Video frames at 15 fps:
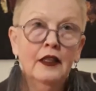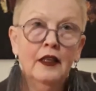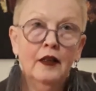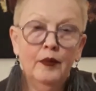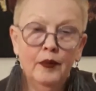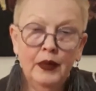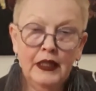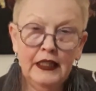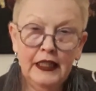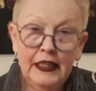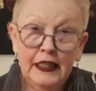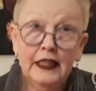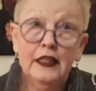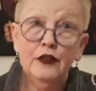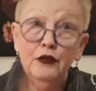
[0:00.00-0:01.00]
But he
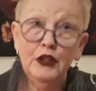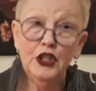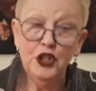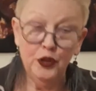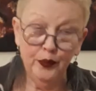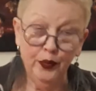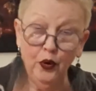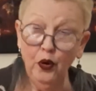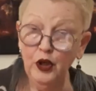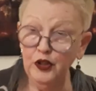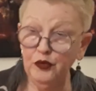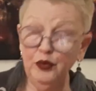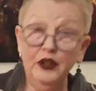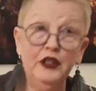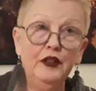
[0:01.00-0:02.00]
can reach a point
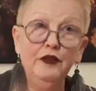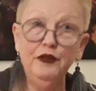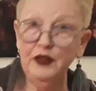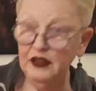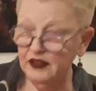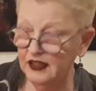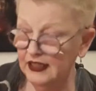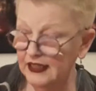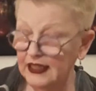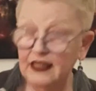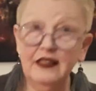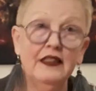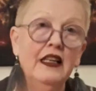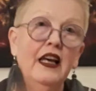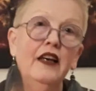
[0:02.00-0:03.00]
where he feels he
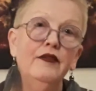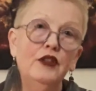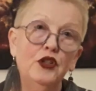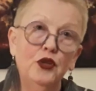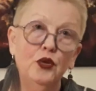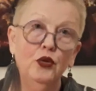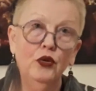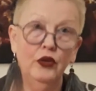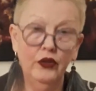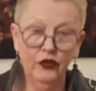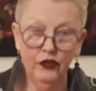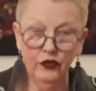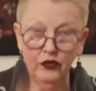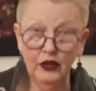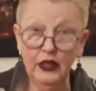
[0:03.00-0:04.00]
doesn't have a
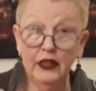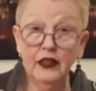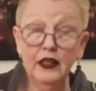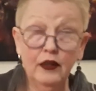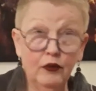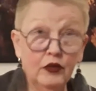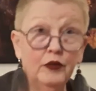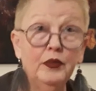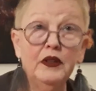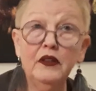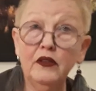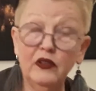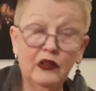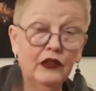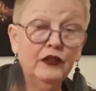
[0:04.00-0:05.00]
choice. And that would be
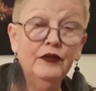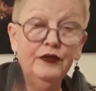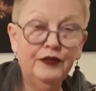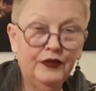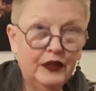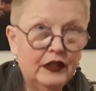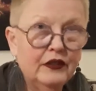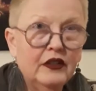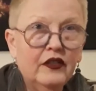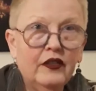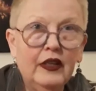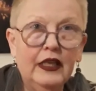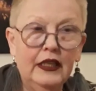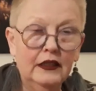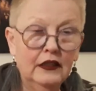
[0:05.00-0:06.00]
so very
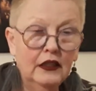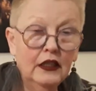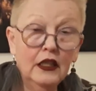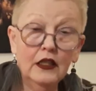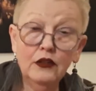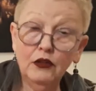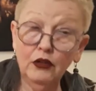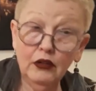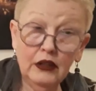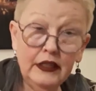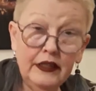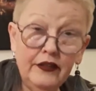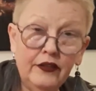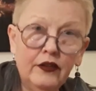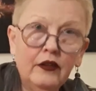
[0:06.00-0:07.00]
sad. Not
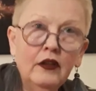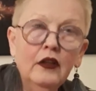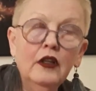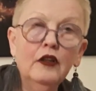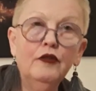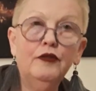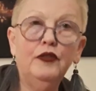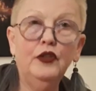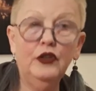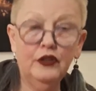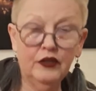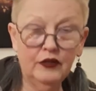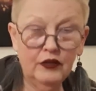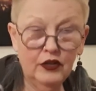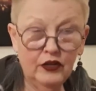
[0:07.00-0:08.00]
least for
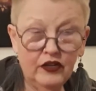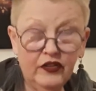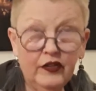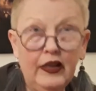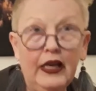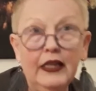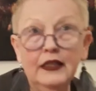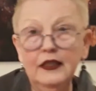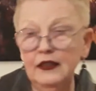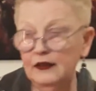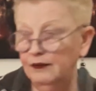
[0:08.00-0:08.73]
your son.